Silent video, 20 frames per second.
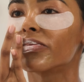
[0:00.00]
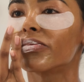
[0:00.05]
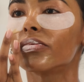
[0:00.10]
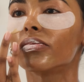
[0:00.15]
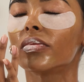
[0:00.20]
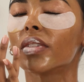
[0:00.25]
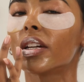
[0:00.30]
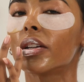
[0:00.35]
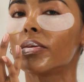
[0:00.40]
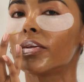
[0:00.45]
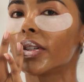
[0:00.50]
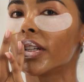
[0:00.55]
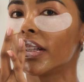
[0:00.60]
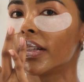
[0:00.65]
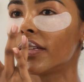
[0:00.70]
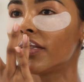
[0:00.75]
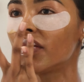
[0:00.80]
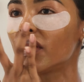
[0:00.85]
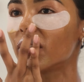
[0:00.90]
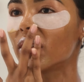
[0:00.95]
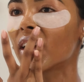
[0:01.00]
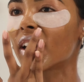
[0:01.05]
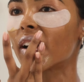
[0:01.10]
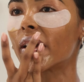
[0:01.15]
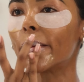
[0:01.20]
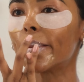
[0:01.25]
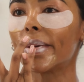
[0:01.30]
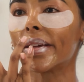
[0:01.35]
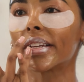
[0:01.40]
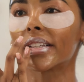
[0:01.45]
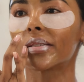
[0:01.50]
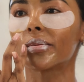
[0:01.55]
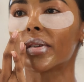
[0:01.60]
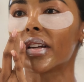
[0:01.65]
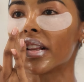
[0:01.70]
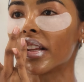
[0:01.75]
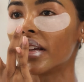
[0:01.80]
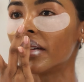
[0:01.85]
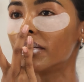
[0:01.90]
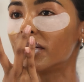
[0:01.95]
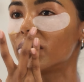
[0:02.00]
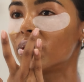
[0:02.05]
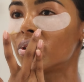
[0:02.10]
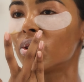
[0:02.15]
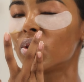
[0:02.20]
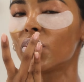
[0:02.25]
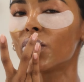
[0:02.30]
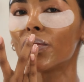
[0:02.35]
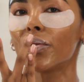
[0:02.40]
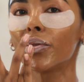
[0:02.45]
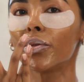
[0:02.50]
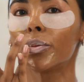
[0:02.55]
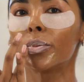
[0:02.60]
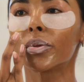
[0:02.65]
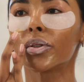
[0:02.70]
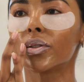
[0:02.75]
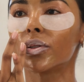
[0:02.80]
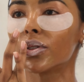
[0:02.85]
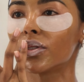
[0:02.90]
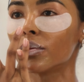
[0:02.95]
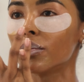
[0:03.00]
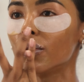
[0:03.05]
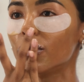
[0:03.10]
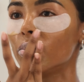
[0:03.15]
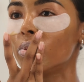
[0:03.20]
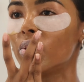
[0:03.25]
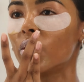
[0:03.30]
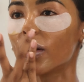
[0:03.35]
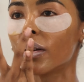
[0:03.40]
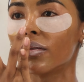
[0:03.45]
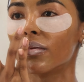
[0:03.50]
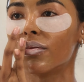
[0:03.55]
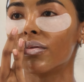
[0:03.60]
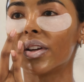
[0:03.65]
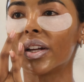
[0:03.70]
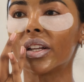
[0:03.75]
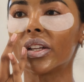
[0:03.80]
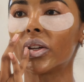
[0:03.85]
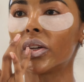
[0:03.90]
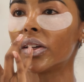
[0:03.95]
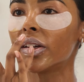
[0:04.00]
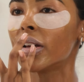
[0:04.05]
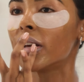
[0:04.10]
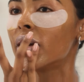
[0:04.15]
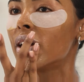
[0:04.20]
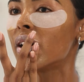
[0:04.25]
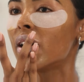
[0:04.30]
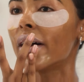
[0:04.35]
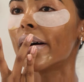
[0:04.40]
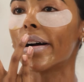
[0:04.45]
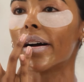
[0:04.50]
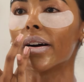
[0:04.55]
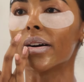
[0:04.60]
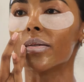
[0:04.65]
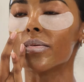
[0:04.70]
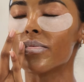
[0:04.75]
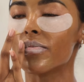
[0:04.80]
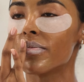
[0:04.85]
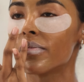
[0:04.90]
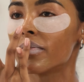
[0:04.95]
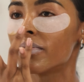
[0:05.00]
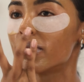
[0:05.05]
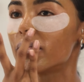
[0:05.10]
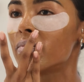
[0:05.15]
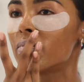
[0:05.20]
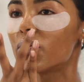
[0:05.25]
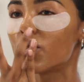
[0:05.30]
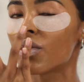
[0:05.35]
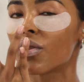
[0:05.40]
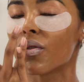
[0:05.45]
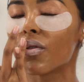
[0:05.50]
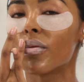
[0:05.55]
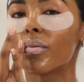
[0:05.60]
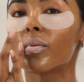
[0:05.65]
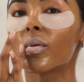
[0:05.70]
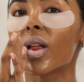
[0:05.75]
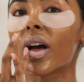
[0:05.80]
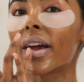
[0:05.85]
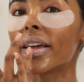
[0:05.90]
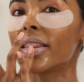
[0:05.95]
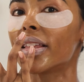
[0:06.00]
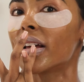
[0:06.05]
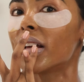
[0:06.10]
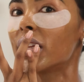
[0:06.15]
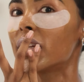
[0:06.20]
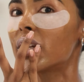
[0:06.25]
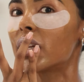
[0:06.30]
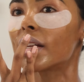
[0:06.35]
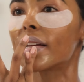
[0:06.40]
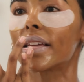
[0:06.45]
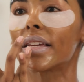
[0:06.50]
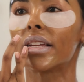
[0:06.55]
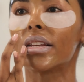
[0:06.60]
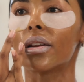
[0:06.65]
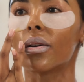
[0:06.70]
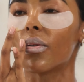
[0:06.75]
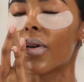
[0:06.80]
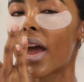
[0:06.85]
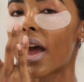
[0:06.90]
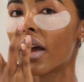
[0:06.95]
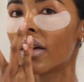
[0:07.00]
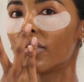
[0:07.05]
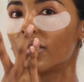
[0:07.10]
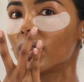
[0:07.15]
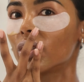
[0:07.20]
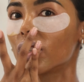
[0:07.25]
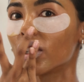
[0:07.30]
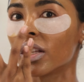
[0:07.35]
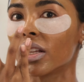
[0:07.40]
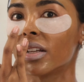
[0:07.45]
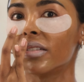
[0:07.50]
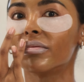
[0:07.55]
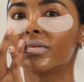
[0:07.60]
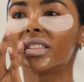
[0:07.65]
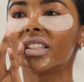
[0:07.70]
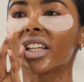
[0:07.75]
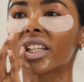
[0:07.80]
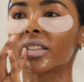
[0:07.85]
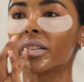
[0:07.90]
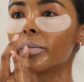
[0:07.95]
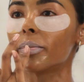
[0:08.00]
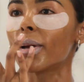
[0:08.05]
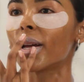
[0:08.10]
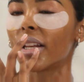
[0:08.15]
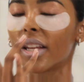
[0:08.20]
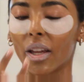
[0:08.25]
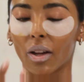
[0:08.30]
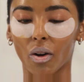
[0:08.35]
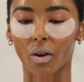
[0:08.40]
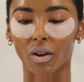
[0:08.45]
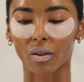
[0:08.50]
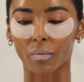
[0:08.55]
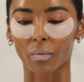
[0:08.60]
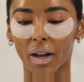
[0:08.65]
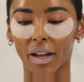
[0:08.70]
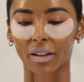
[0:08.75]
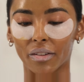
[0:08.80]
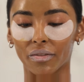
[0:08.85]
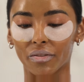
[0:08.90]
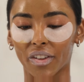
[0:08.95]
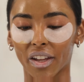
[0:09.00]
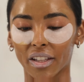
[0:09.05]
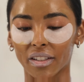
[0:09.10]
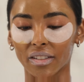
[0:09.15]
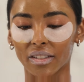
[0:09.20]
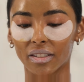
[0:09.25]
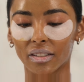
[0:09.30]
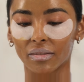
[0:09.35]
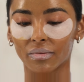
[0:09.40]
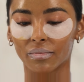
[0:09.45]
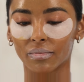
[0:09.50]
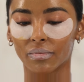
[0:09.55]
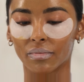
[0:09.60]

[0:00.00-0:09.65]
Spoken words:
And I really feel like it makes my lips super smooth and ready to apply that, heavier lipstick depending on my events.